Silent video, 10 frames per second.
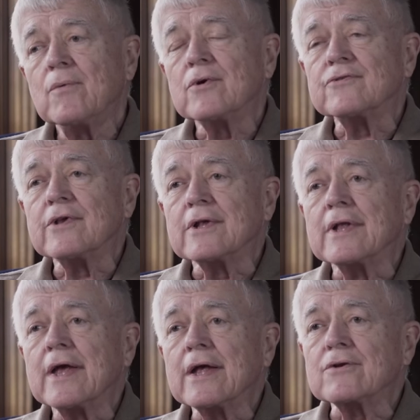It was at,
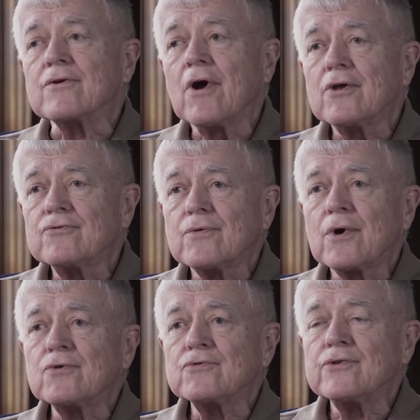at
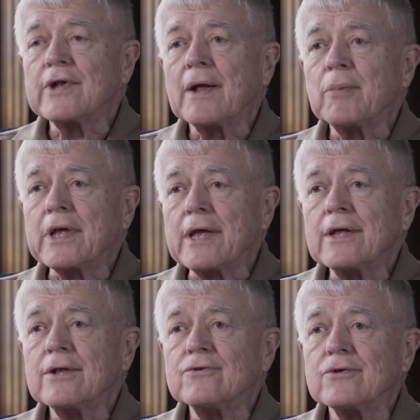Crossroads that I
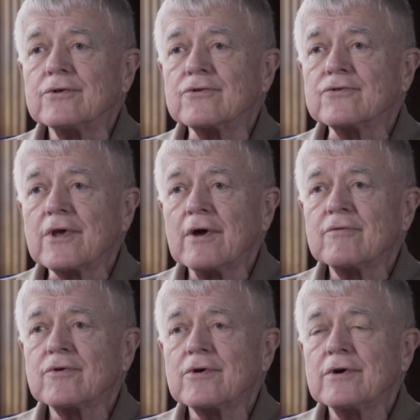began to
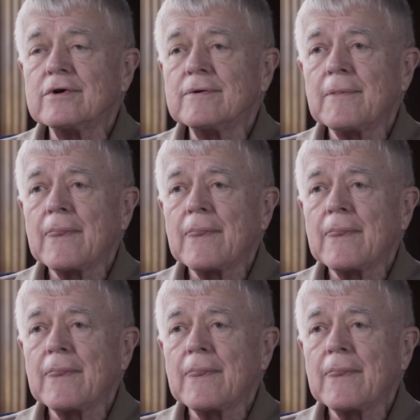discover